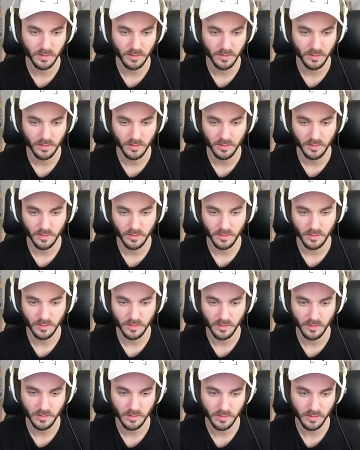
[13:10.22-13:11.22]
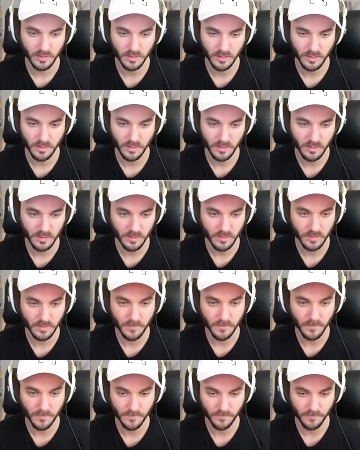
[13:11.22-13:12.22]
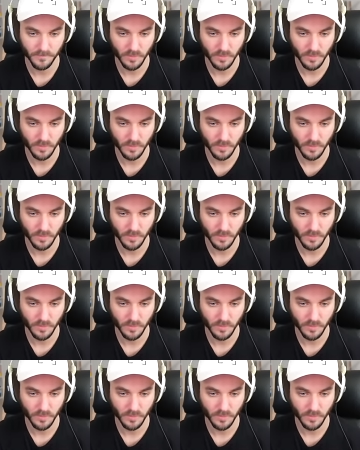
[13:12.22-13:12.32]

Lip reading: Nobody speaks.